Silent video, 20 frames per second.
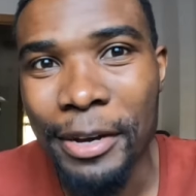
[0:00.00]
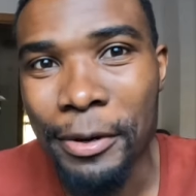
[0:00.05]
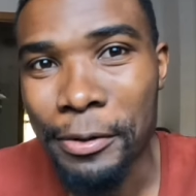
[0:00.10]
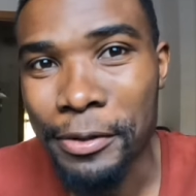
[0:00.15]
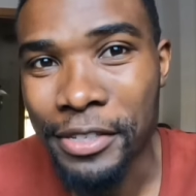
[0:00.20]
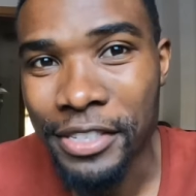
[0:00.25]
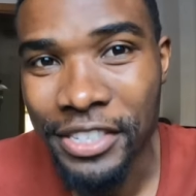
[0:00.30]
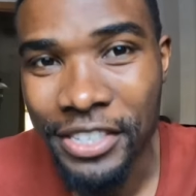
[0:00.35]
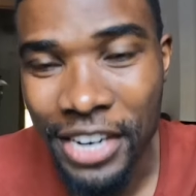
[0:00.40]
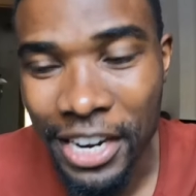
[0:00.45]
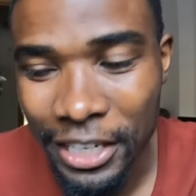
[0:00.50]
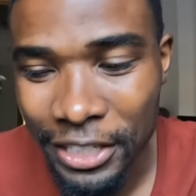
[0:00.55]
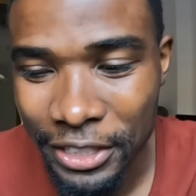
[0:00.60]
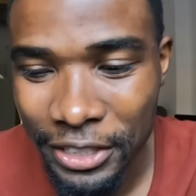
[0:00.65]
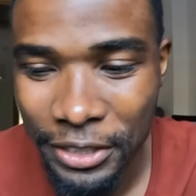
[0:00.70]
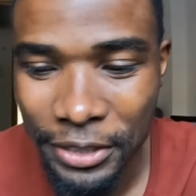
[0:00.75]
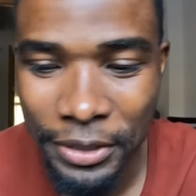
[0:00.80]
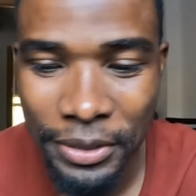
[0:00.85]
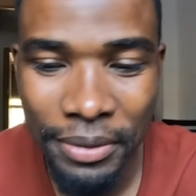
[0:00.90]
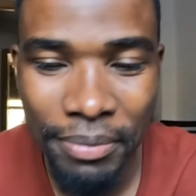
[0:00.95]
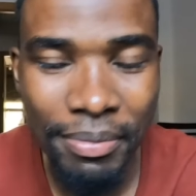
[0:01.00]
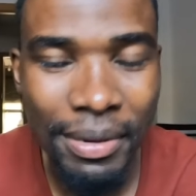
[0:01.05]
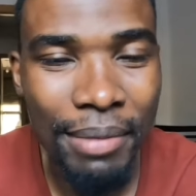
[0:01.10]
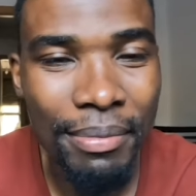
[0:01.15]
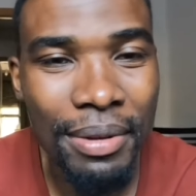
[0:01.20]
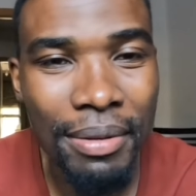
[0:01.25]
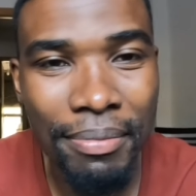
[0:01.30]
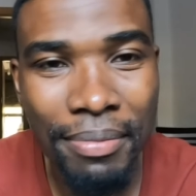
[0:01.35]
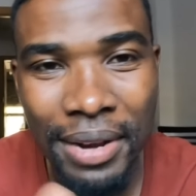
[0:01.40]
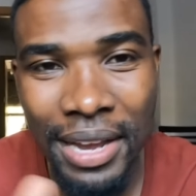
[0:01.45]
construction, blah,
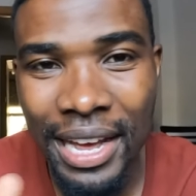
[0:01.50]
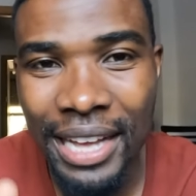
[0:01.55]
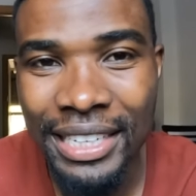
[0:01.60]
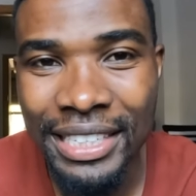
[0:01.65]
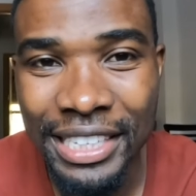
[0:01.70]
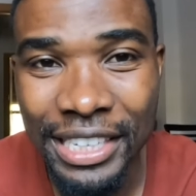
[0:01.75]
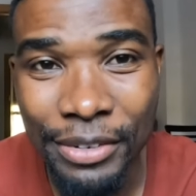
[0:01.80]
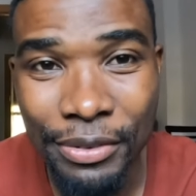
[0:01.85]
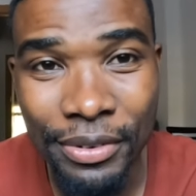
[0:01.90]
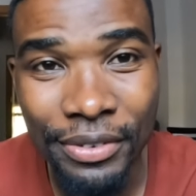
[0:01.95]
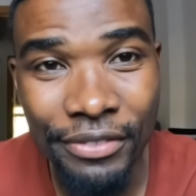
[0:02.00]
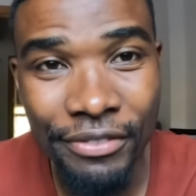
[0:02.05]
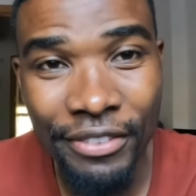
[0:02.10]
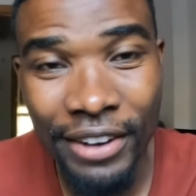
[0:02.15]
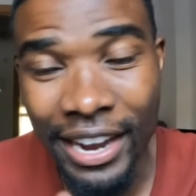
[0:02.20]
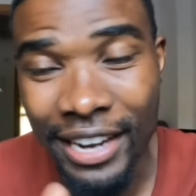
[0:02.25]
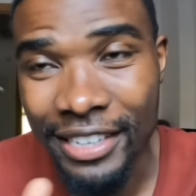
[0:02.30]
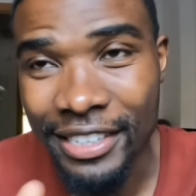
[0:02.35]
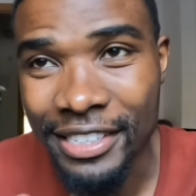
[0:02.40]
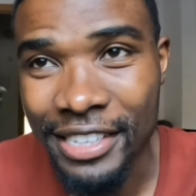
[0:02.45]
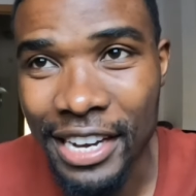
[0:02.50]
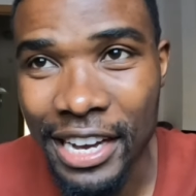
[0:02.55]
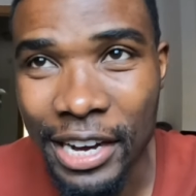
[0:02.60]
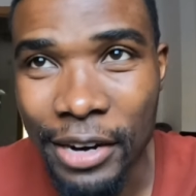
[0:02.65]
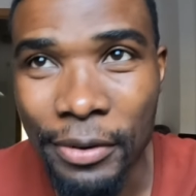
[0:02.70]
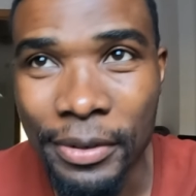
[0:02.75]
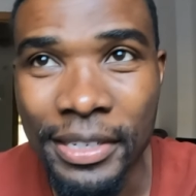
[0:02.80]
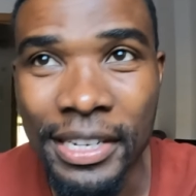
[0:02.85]
blah, blah, until right now.